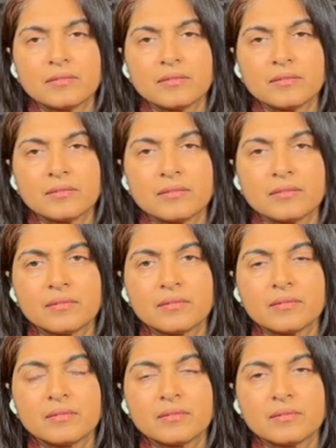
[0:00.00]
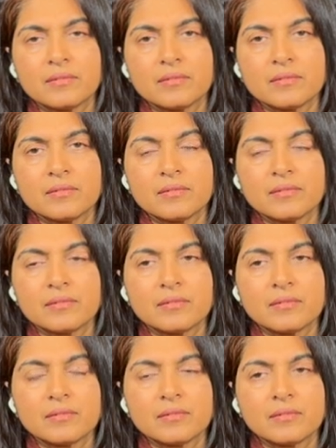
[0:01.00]

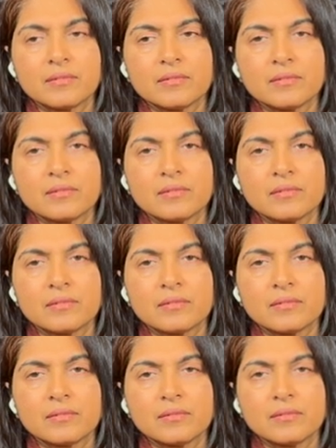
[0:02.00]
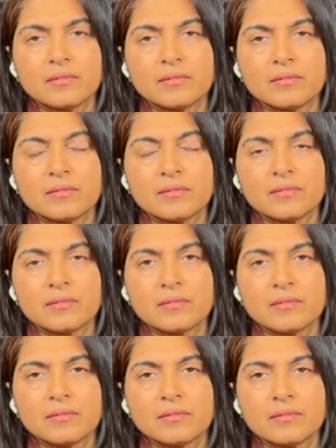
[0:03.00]
This person isn't speaking.